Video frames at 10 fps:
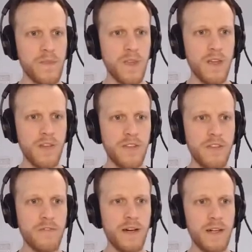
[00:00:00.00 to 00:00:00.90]
C
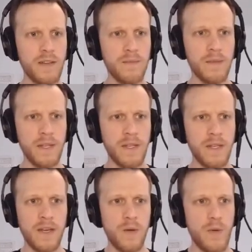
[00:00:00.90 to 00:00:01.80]
file.
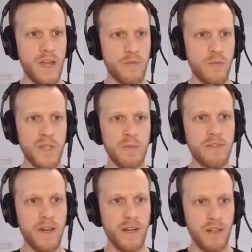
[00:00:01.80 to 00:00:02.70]
We have a README
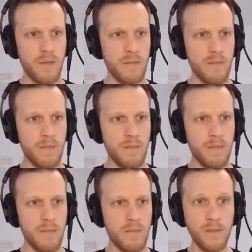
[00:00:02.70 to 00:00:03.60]
file, a make
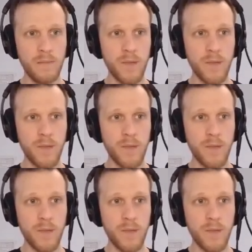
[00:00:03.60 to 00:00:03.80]
file.